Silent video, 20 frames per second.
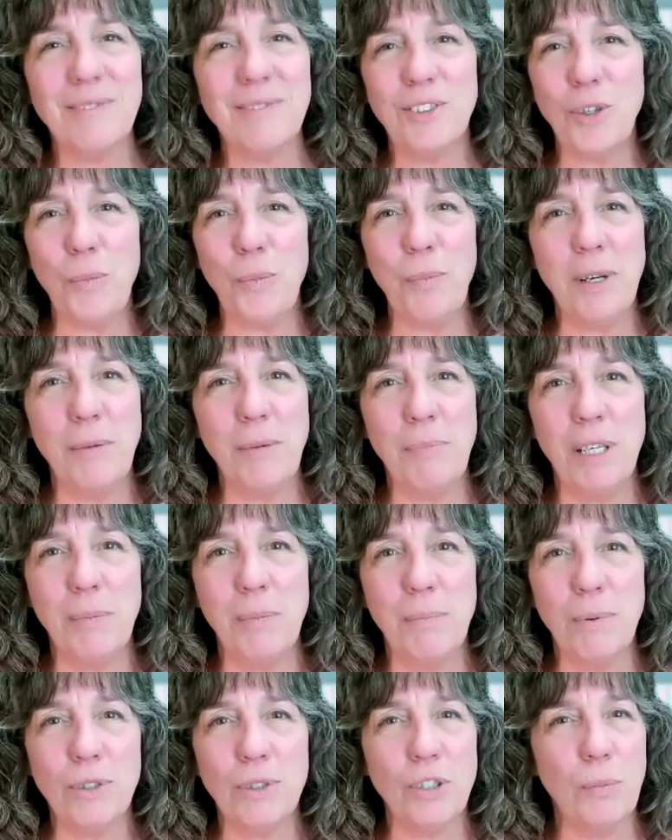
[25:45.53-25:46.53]
so many
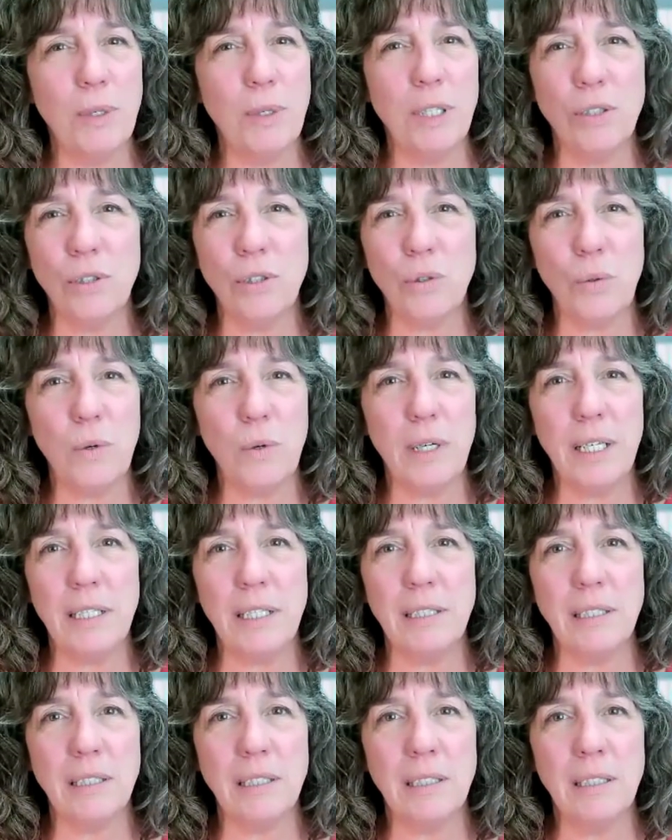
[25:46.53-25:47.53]
people, so many
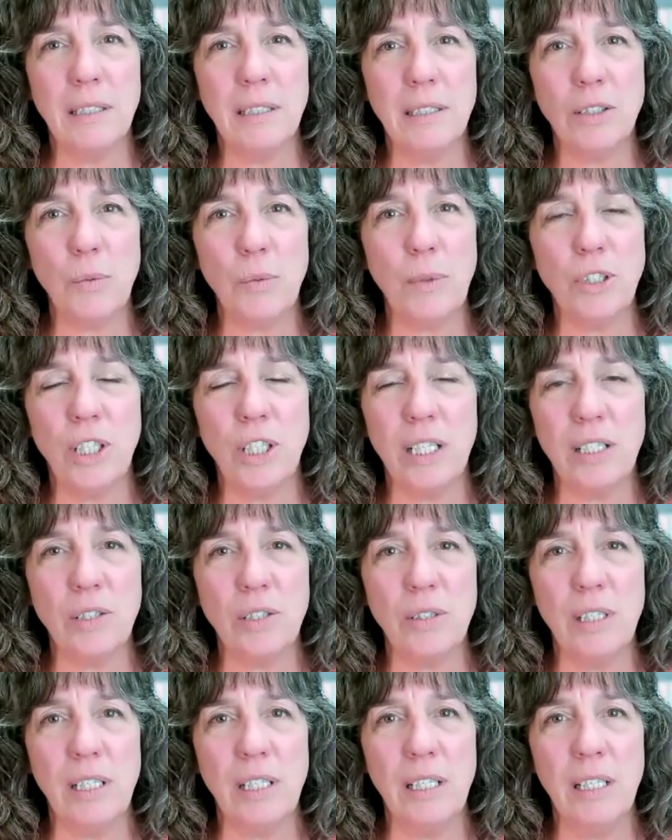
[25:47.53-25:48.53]
stories, so much
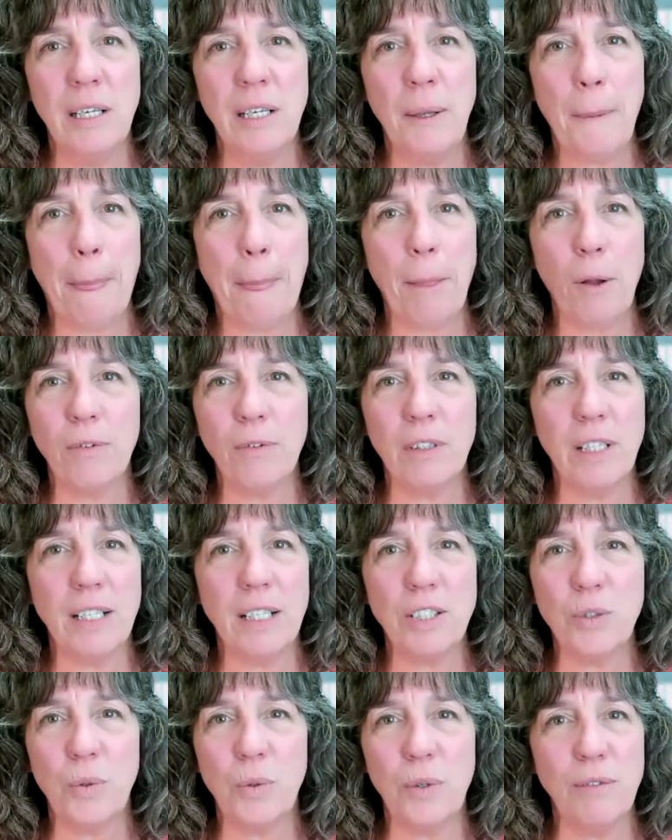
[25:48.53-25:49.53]
history over the
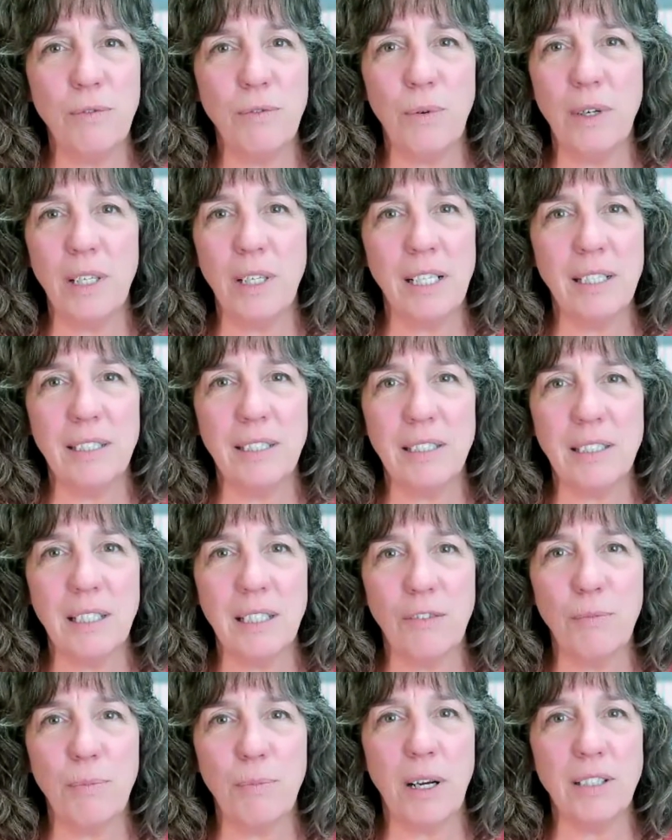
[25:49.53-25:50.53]
last 24 years
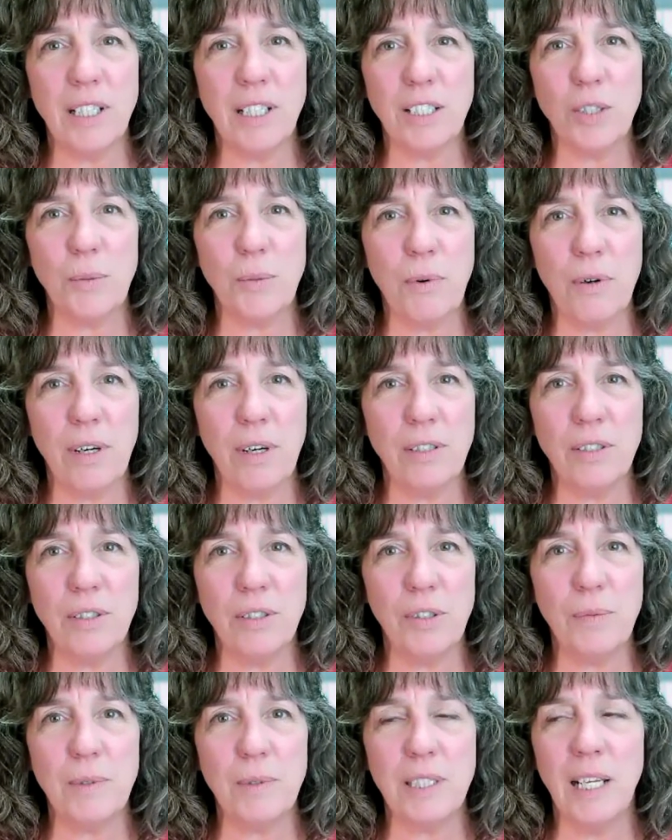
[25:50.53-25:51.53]
of Project Support Our
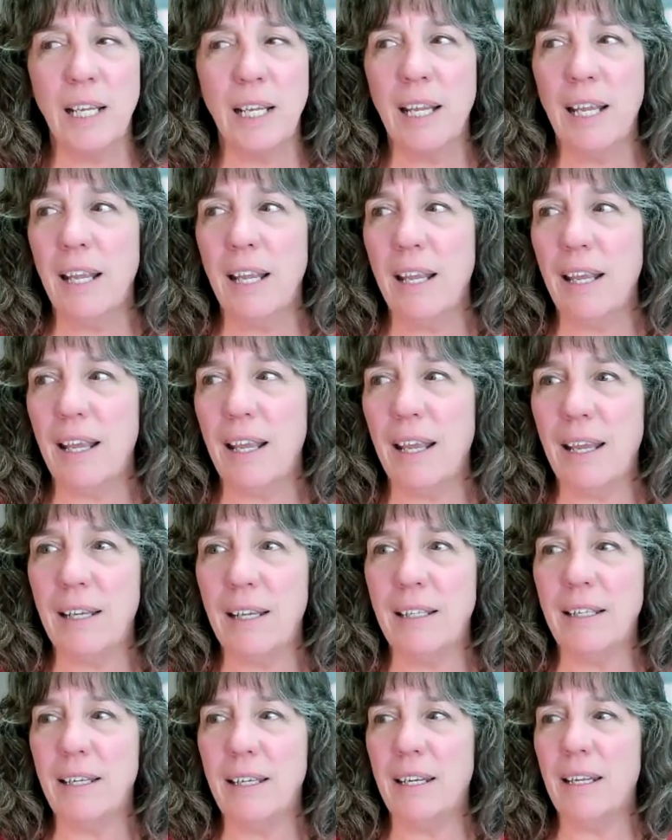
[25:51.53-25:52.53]
Troops.
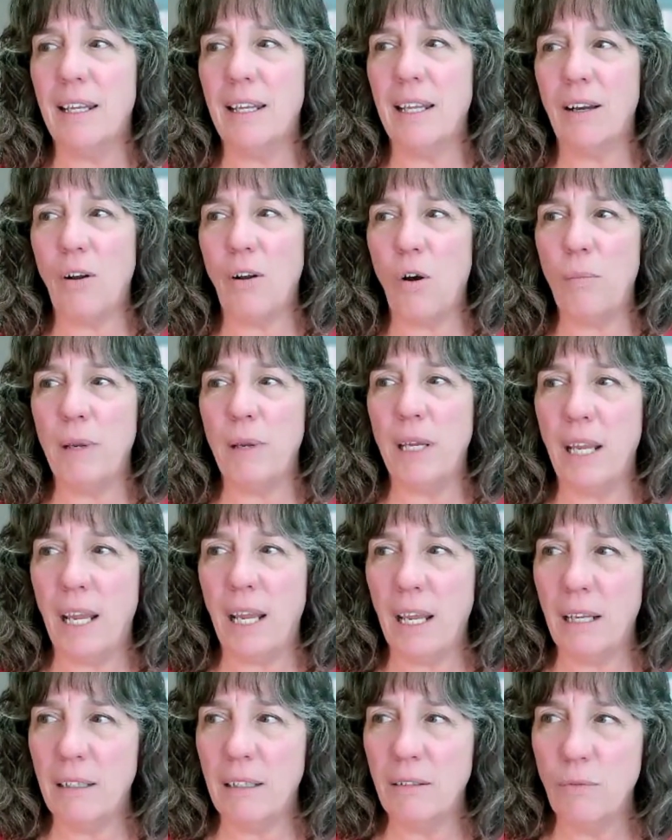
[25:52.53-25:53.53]
And it all
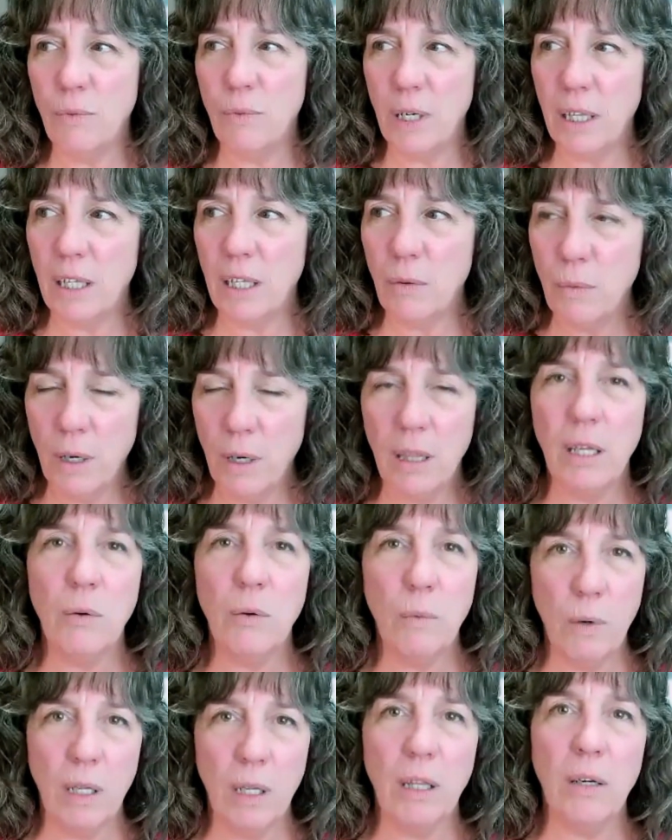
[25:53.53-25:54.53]
began really,
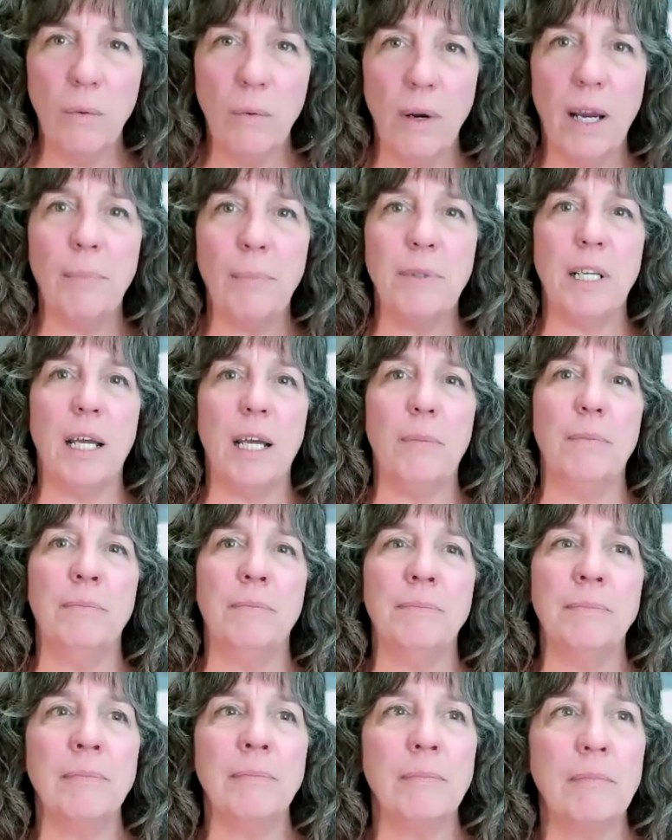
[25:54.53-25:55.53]
really, really ramped up
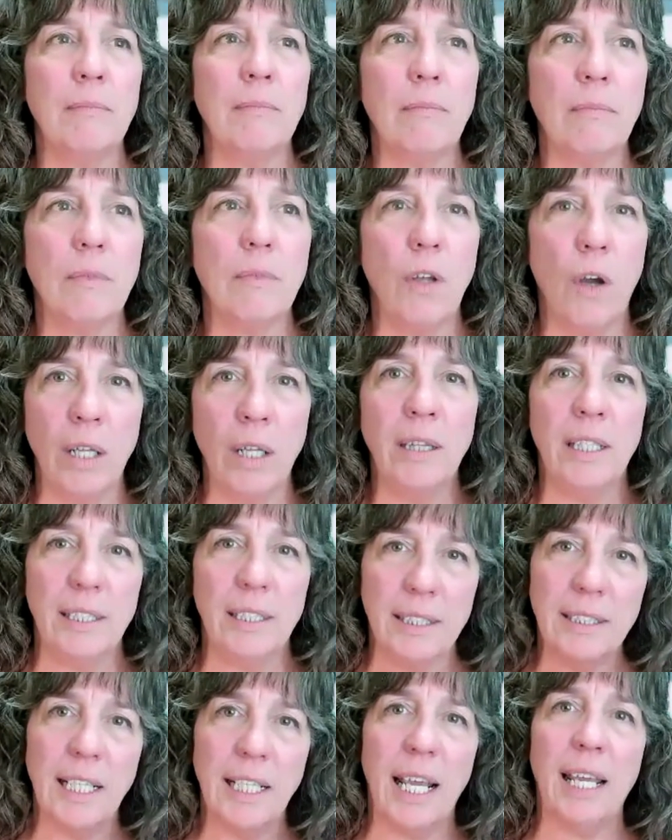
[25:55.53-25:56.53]
on
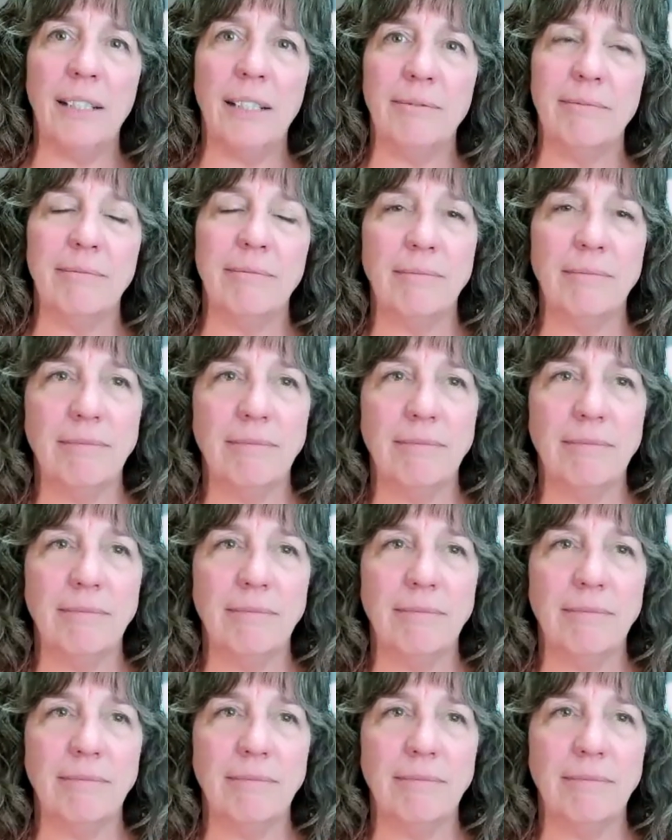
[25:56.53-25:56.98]
this day,